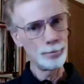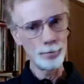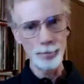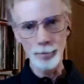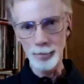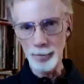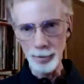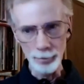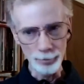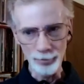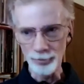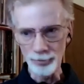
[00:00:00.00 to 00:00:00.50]

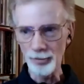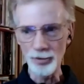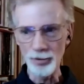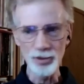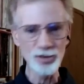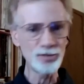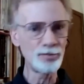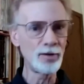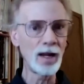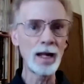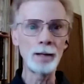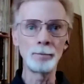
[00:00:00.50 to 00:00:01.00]
the
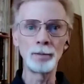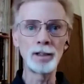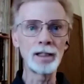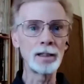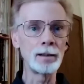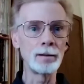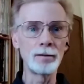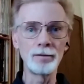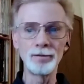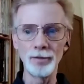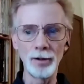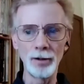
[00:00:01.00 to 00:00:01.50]
first family
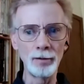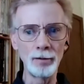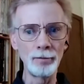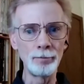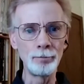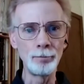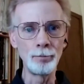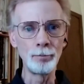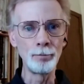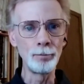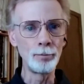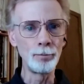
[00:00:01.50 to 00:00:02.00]
of
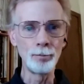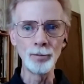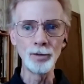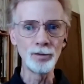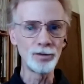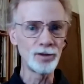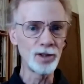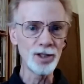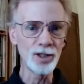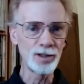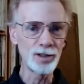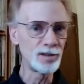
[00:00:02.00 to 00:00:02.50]

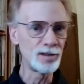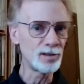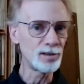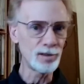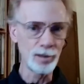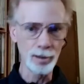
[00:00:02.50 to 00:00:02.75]
musicians